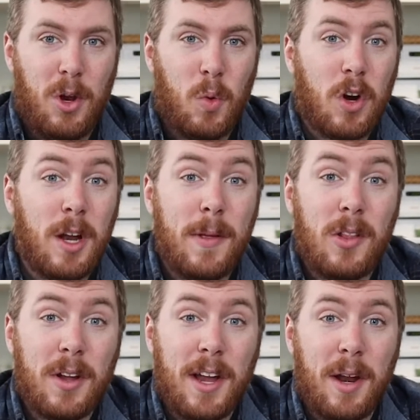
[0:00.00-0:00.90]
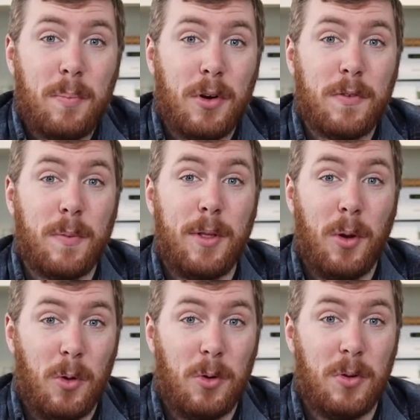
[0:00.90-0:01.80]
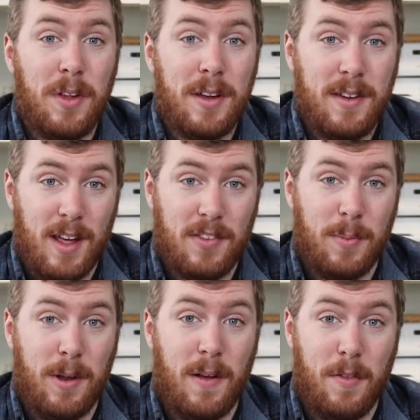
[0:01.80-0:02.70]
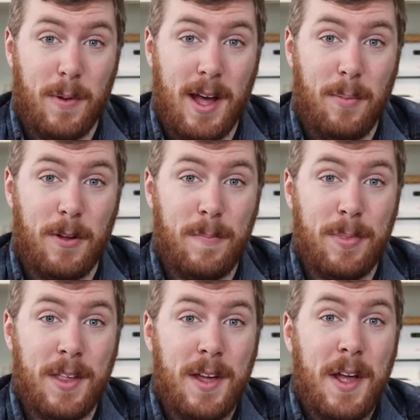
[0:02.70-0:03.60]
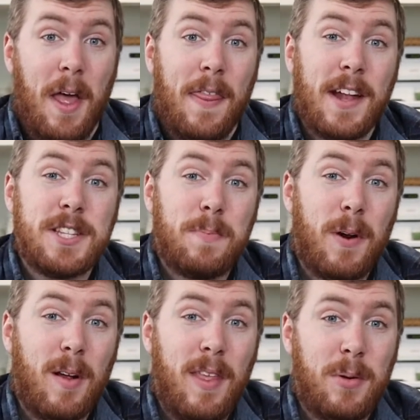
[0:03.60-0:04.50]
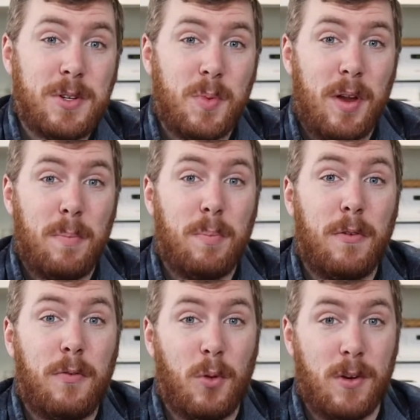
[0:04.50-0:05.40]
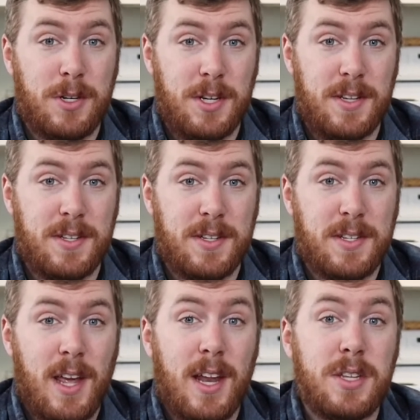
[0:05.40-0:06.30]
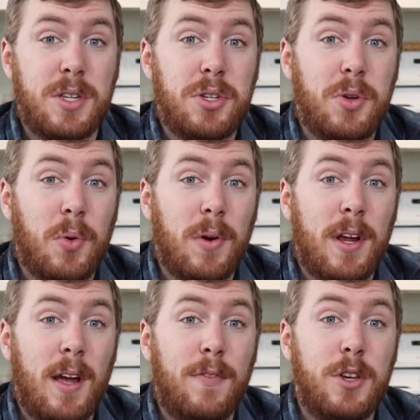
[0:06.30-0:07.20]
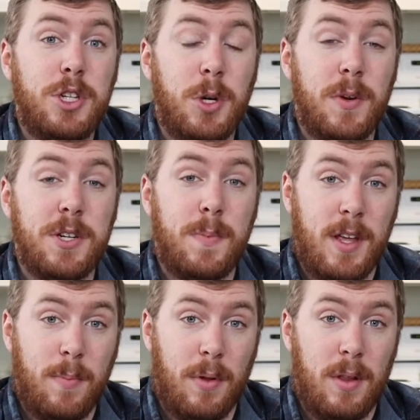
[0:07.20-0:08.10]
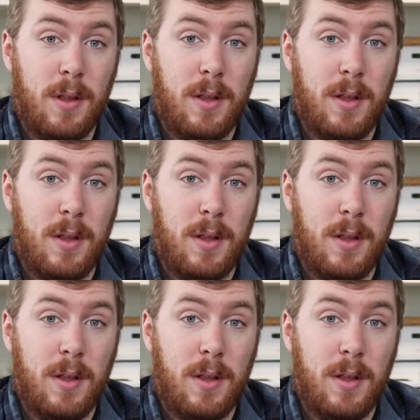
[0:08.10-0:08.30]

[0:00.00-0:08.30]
We're gonna be looking at a book from the Old Testament of the Bible. That's the part that was written before Jesus and is the story of the Jewish people.